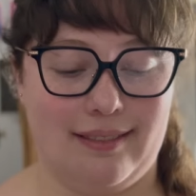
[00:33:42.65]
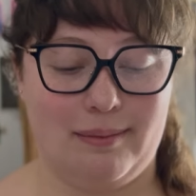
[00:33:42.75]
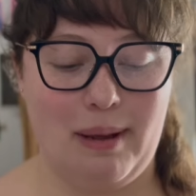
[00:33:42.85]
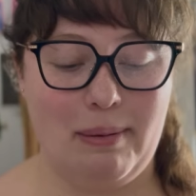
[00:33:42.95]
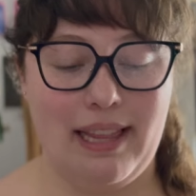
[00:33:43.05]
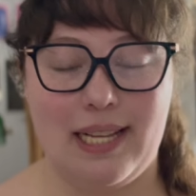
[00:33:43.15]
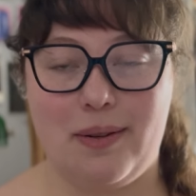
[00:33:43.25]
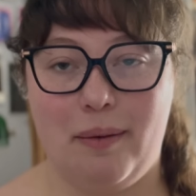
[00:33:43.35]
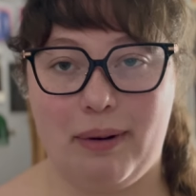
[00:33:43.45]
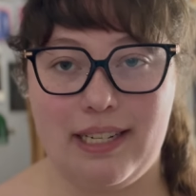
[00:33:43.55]
Maybe that's
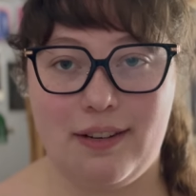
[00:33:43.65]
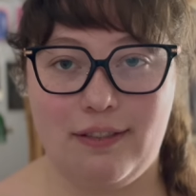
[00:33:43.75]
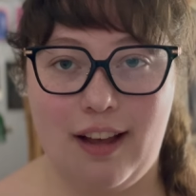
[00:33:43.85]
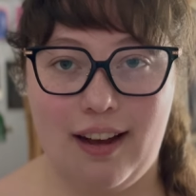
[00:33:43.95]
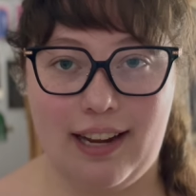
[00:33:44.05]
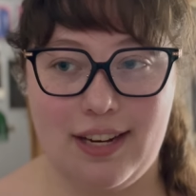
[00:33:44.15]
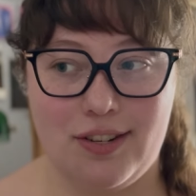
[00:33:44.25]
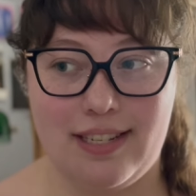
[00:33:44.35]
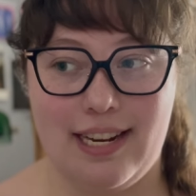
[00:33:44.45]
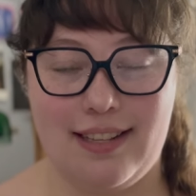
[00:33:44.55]
what I'll bring to Flock and
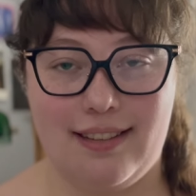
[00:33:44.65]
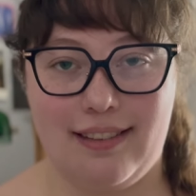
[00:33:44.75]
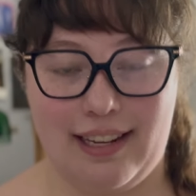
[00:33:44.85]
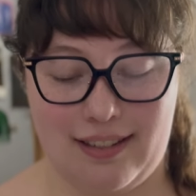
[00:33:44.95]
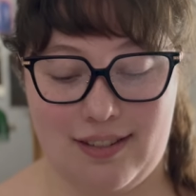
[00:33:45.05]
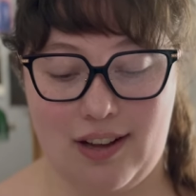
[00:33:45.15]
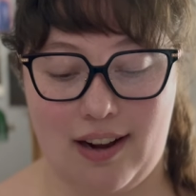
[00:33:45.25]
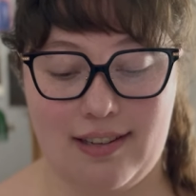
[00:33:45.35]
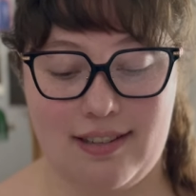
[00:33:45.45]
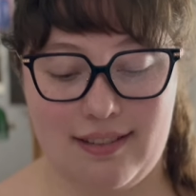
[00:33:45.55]
just knit like
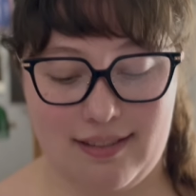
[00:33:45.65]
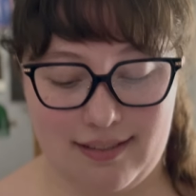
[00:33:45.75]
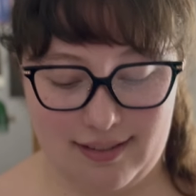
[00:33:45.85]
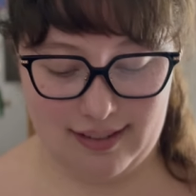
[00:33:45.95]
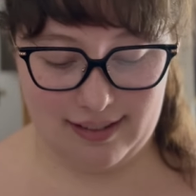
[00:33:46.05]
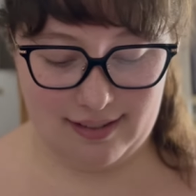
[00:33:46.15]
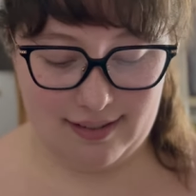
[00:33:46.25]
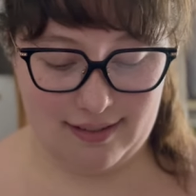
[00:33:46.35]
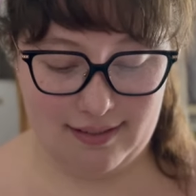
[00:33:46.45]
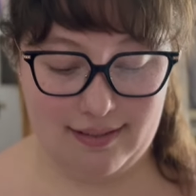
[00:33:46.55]
socks
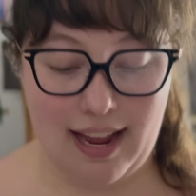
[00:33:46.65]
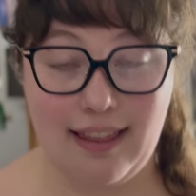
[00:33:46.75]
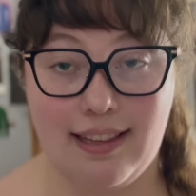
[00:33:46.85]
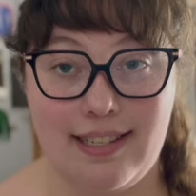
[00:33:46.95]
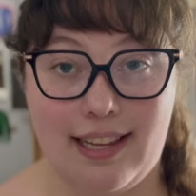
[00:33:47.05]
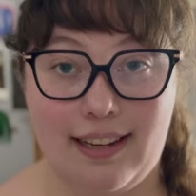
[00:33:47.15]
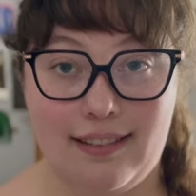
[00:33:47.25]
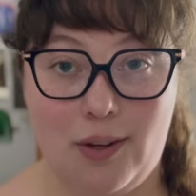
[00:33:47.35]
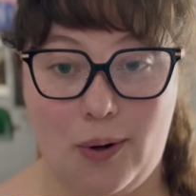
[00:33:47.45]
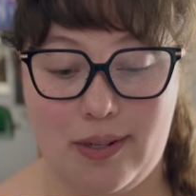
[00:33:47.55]
endlessly
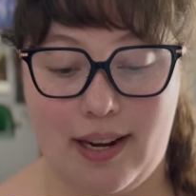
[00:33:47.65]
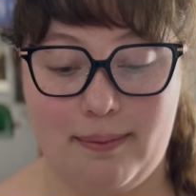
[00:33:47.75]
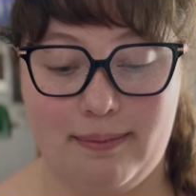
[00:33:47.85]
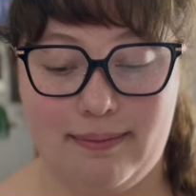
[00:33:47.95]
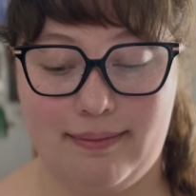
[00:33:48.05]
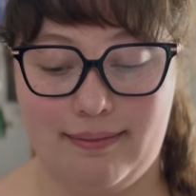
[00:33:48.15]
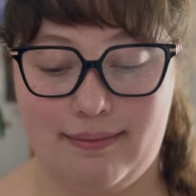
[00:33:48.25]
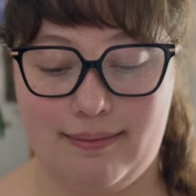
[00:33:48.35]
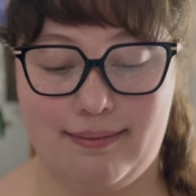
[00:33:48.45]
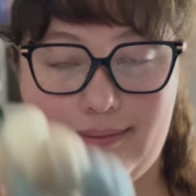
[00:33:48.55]
the whole time.
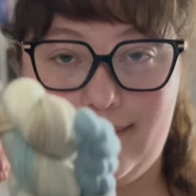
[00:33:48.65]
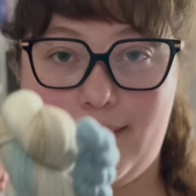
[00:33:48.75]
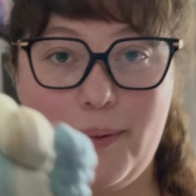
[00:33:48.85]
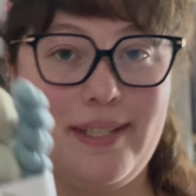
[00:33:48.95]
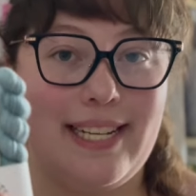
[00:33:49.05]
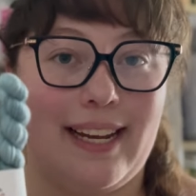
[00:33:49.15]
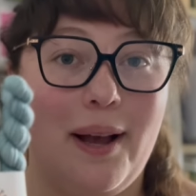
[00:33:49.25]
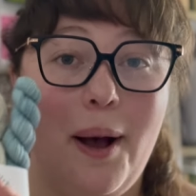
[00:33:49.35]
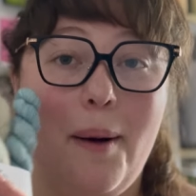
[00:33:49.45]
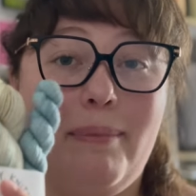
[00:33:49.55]
We'll see.
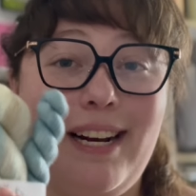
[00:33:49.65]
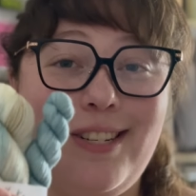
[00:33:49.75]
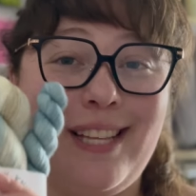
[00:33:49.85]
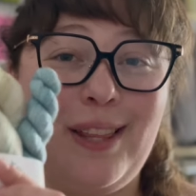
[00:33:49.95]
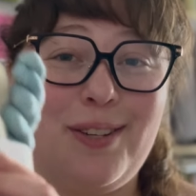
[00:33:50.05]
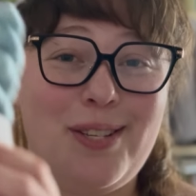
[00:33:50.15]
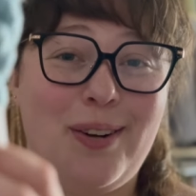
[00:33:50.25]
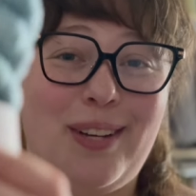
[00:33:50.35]
But I just think they're so